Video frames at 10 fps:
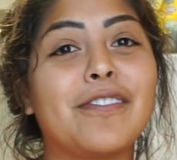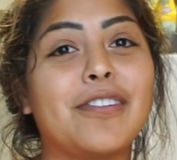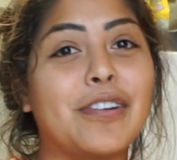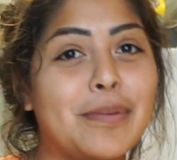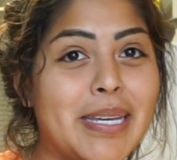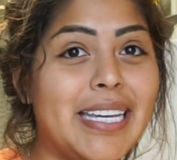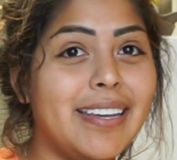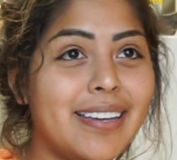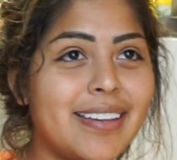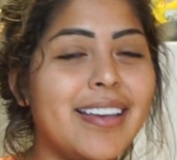for
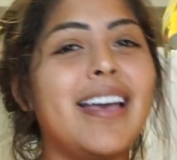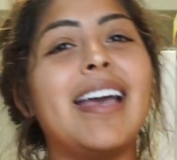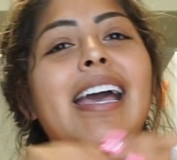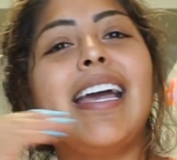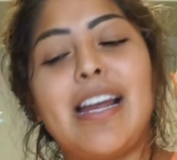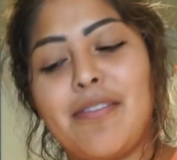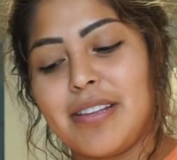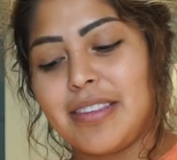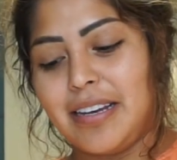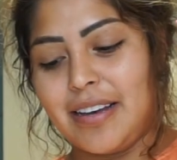me, and I
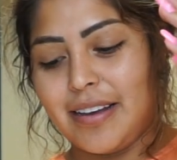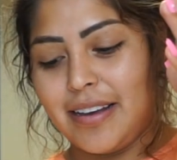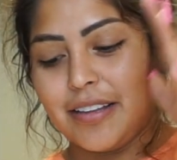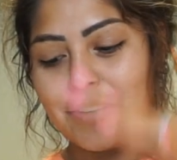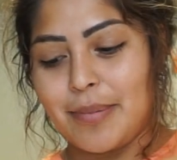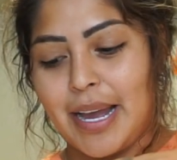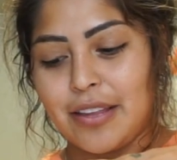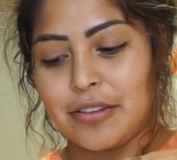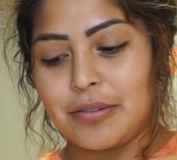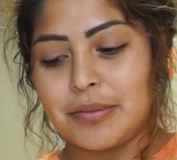want the other
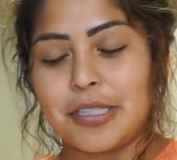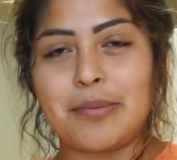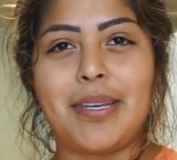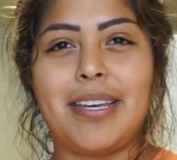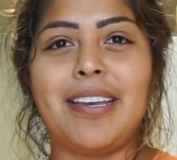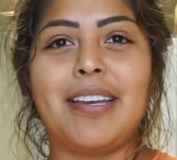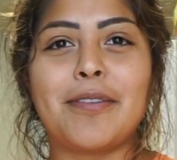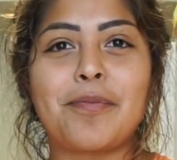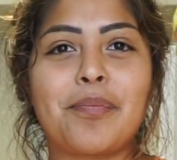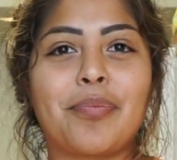bathroom to
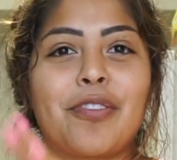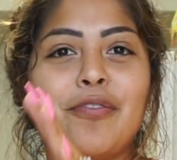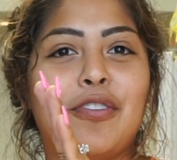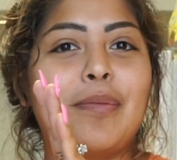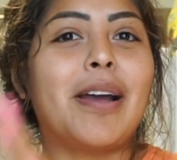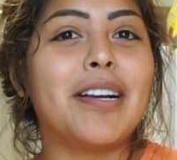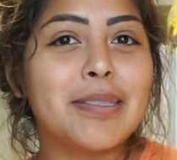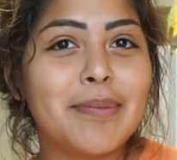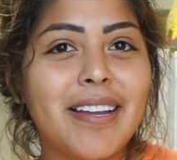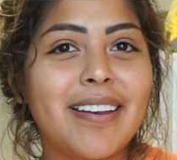be for my
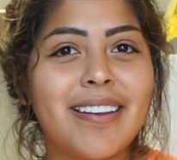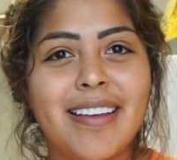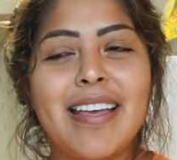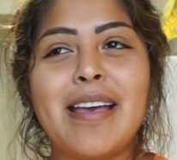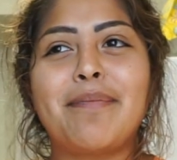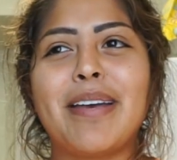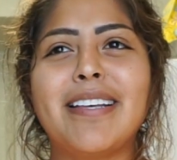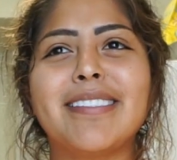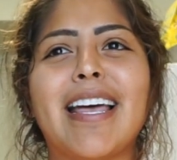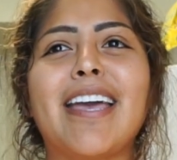husband. But
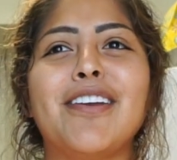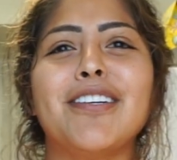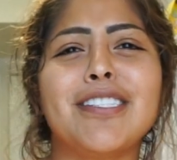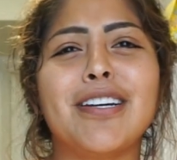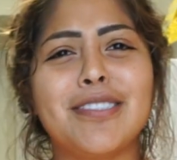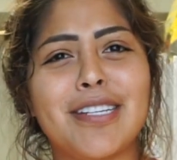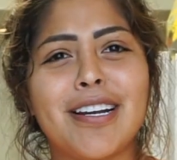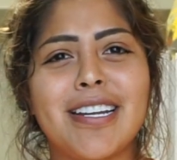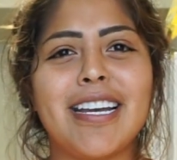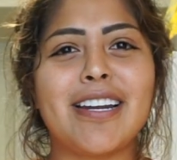he's like, you're so
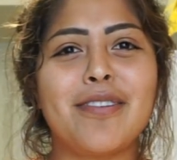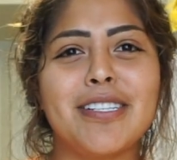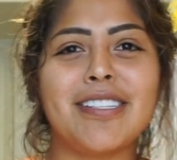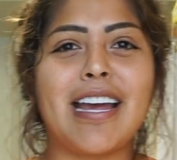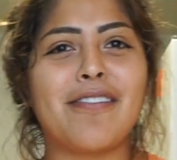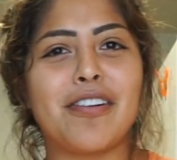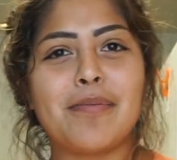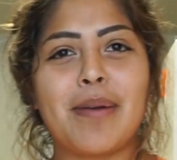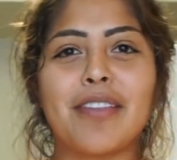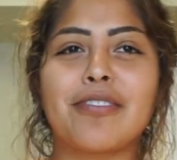dirty, I don't want you to have your
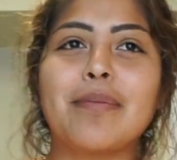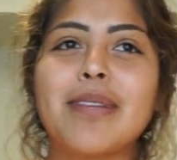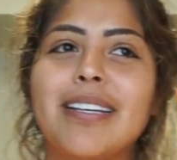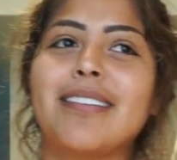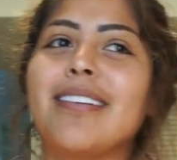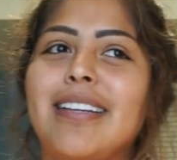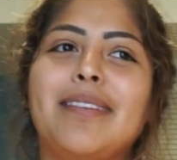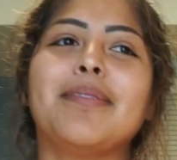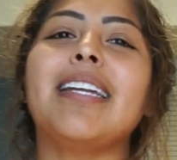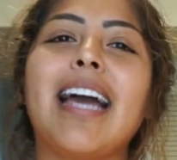own bathroom. I'm like,
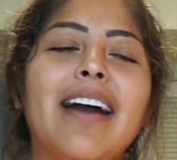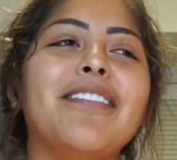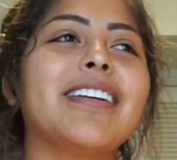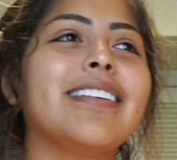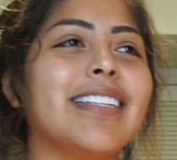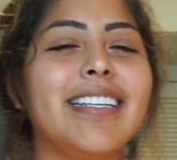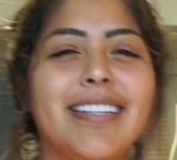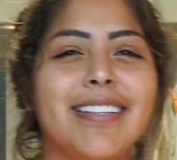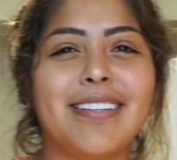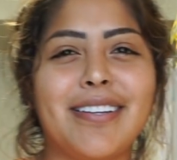I'm gonna have it
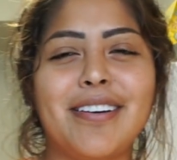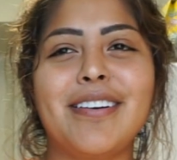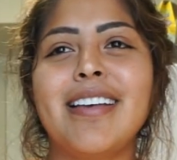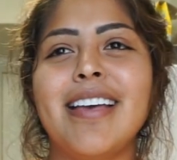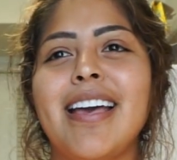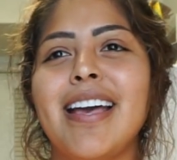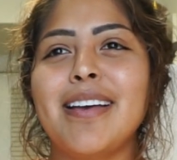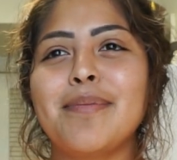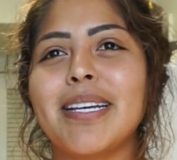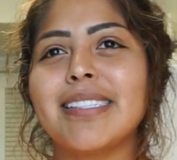clean, you know,
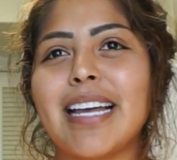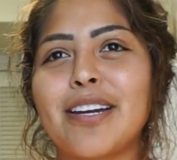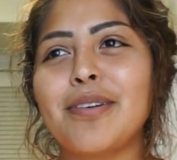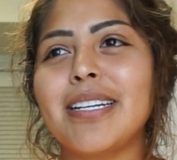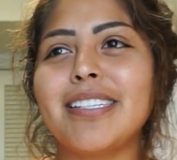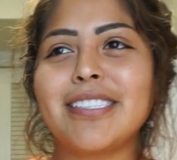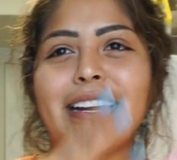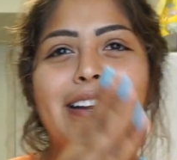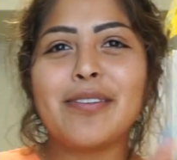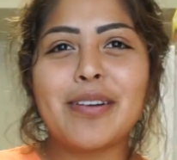because I don't want to
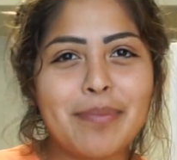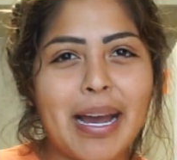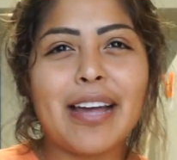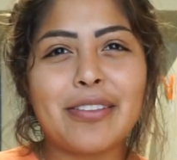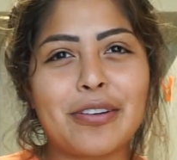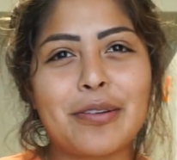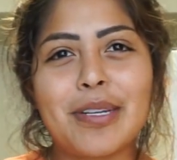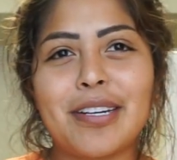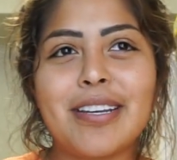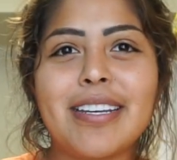share one bathroom. You
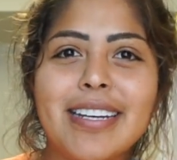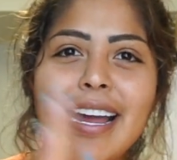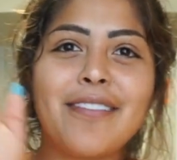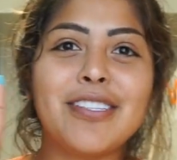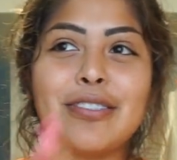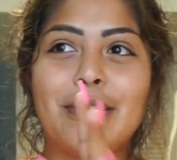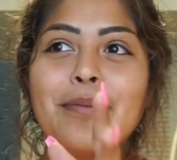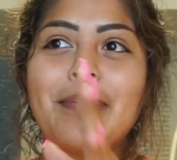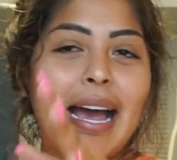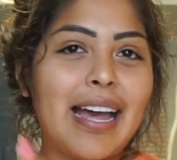know, he can have his
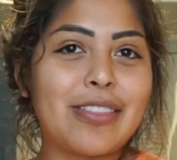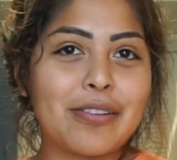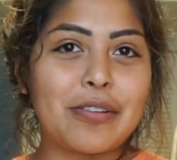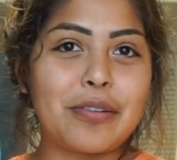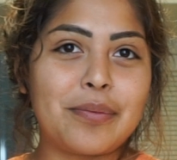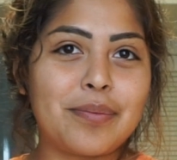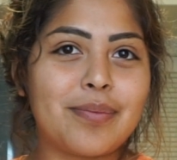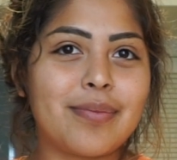own bathroom